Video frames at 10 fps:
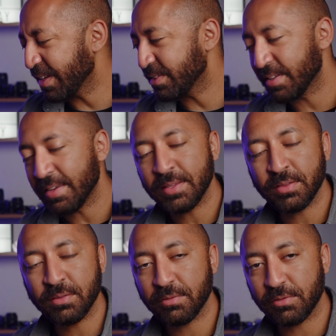I
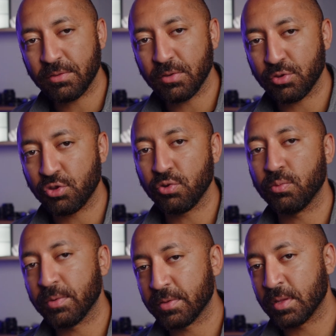tend to
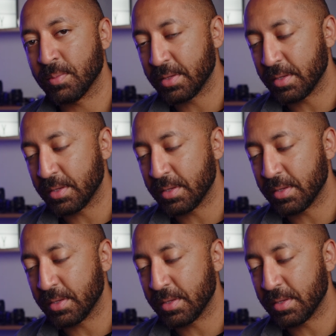shoot with Cinema